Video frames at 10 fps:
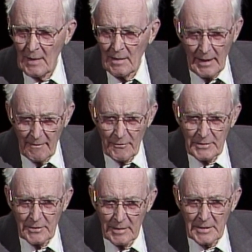have the
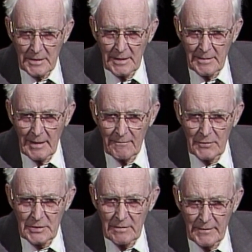returns, I say they have
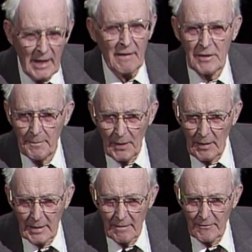Yeshiva, and they have
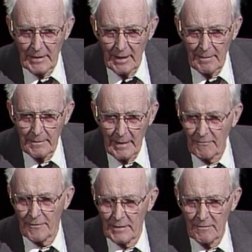Kippur, covering up, they have
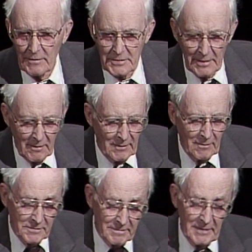forgiveness and all
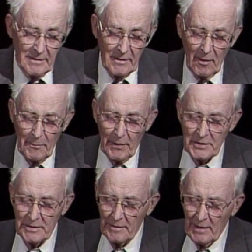those. They're all
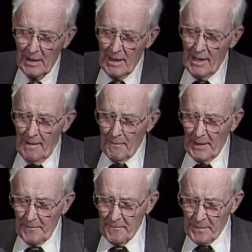partial.
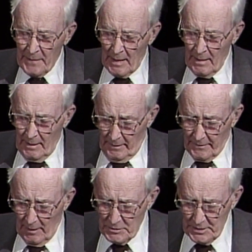But
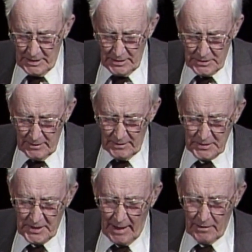there was a teaching that the
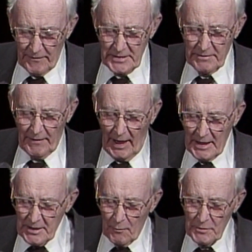sacrifice of
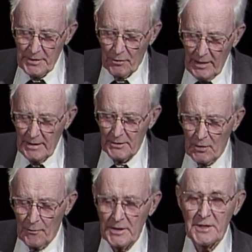Isaac was the great
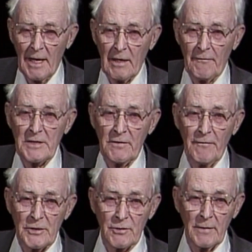atoning sacrifice of
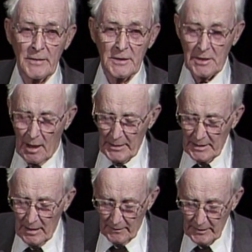Israel, and this is commonly
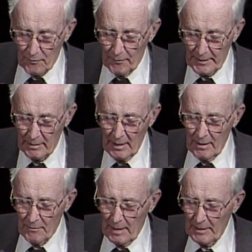held. And quoting
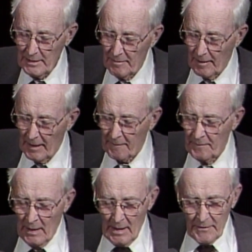Rabbi Levi,
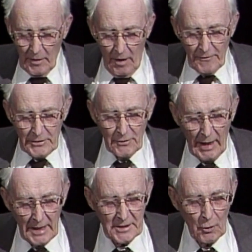the offering to
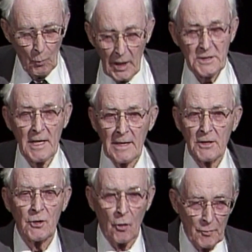Isaac was an
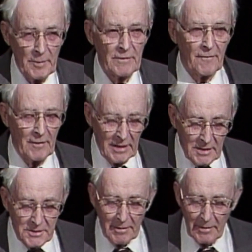atonement for
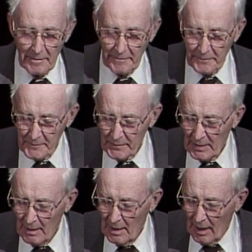Israel.
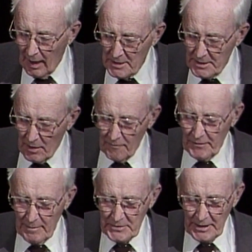Isaac
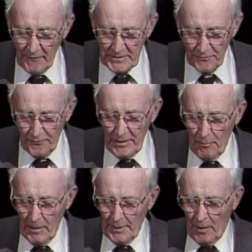offered himself as a
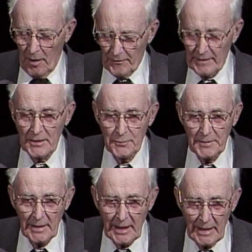free-willed offering. That's what
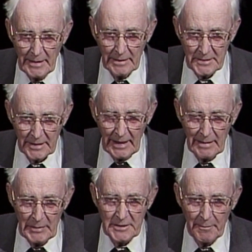the Akedah is. Akedah
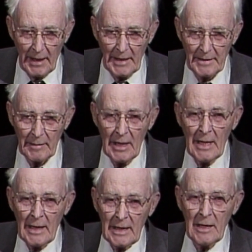means a binding.
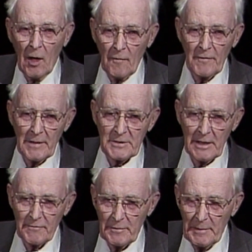He offered
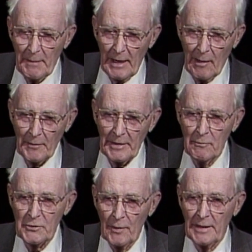himself to be bound. He
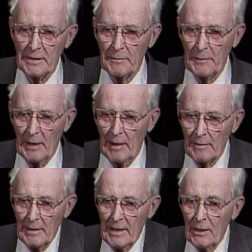was willing to be
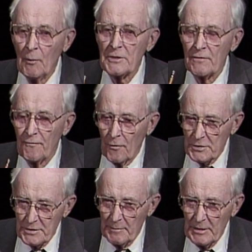bound. He wasn't
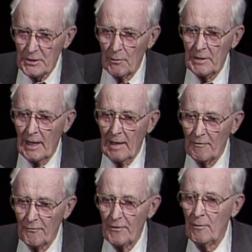forced to be, so he gave a
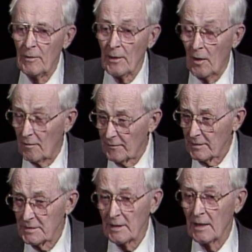free-will
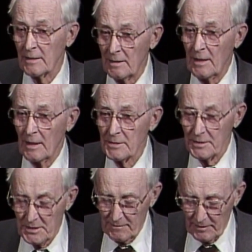offering, see, like as the
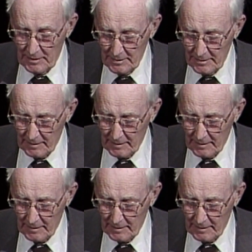Savior did.